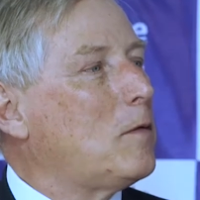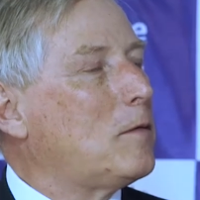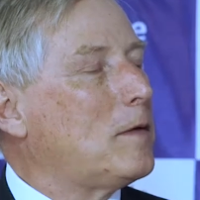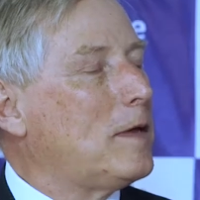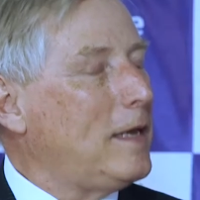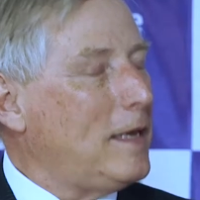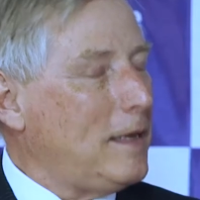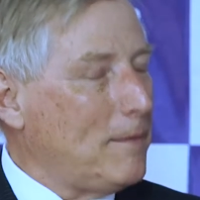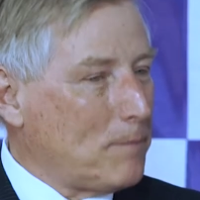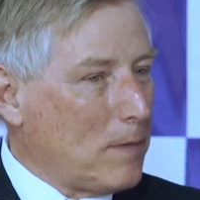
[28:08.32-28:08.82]

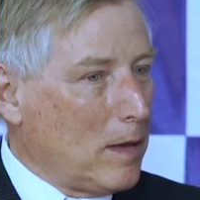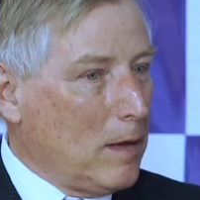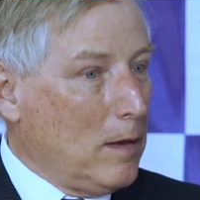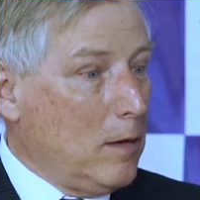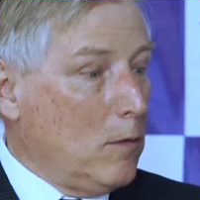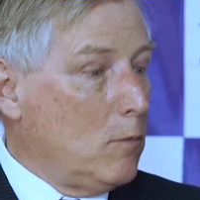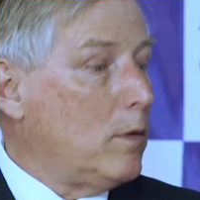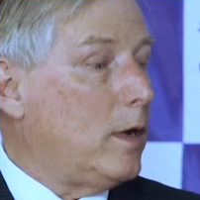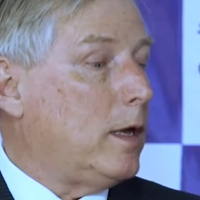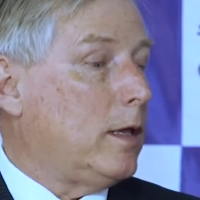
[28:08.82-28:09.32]
Okay.
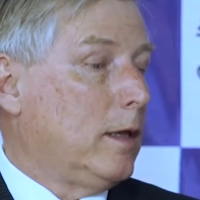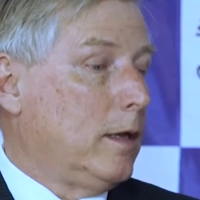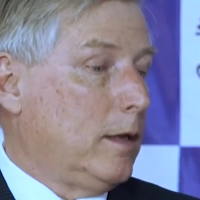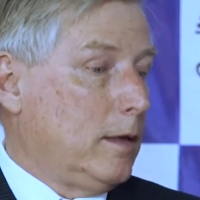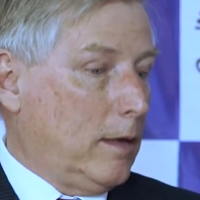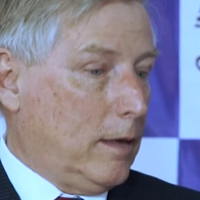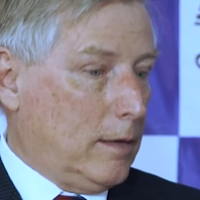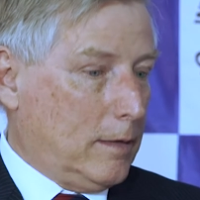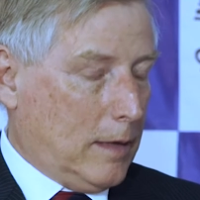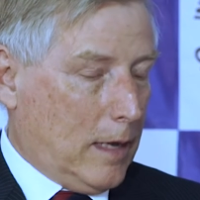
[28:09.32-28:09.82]
Well,
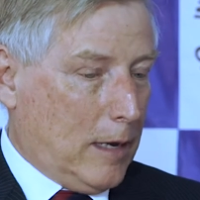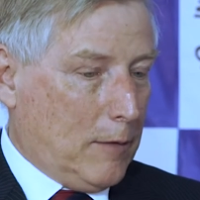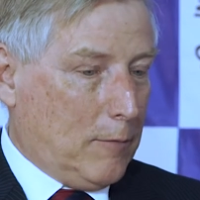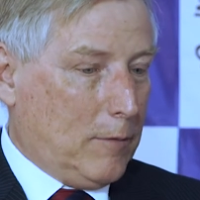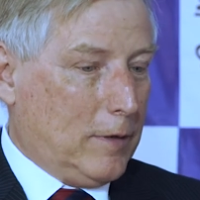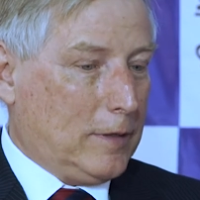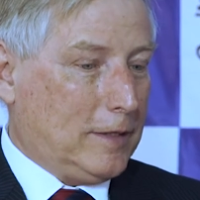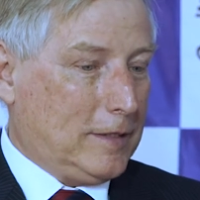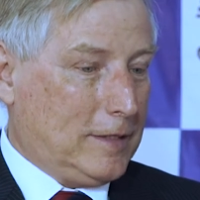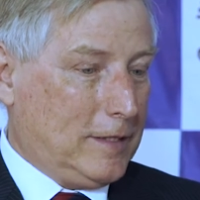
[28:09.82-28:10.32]
I
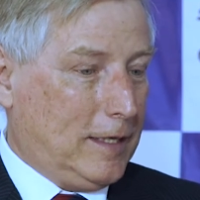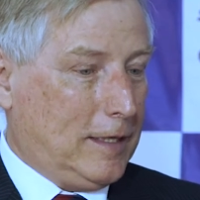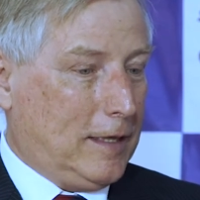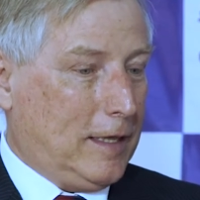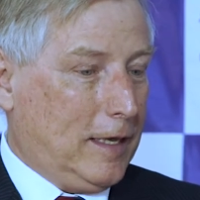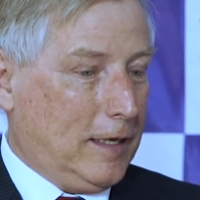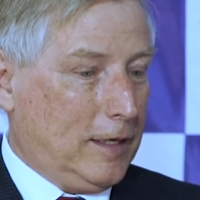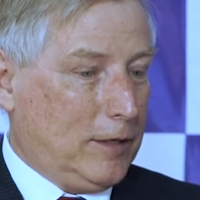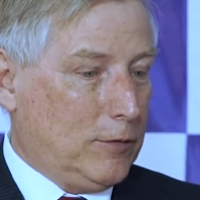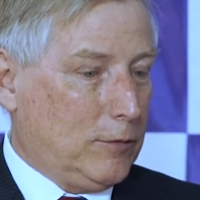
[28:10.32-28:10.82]
want to say
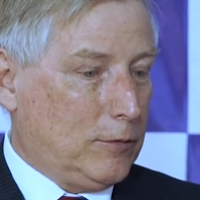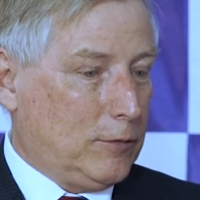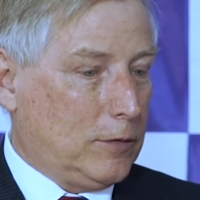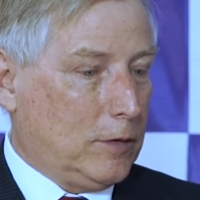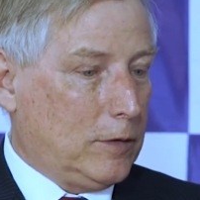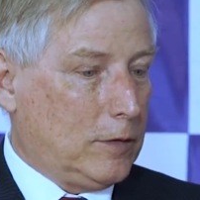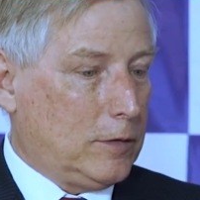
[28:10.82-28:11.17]
thank you